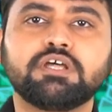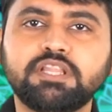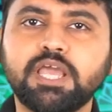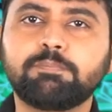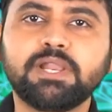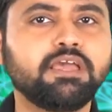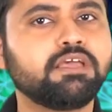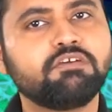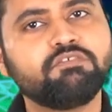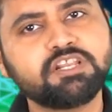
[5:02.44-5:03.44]
they play
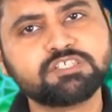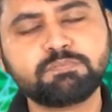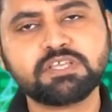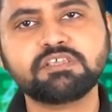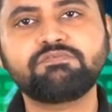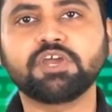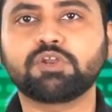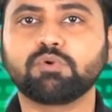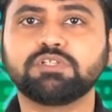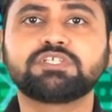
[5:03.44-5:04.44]
very specific
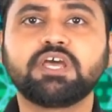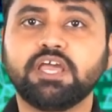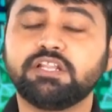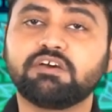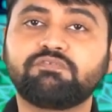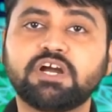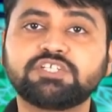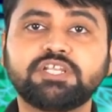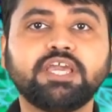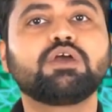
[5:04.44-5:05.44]
roles in the
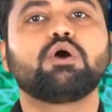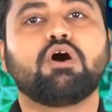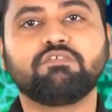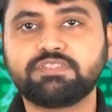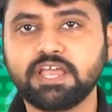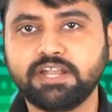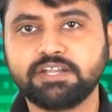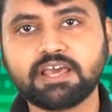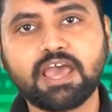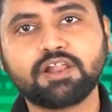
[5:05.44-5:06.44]
functioning of the
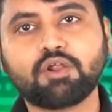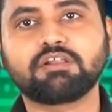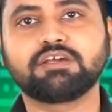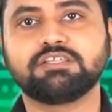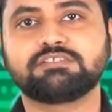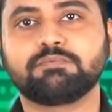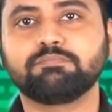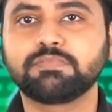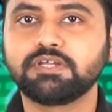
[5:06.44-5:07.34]
entire organism.